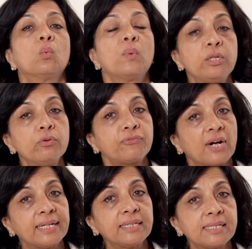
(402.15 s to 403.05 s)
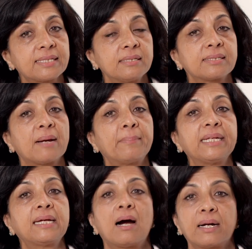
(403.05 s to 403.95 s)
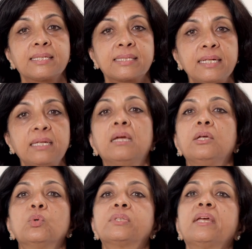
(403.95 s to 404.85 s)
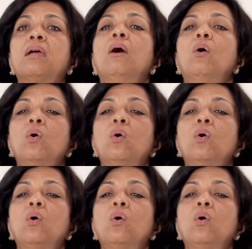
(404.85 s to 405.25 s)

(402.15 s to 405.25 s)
When you find that somebody can't see, you say,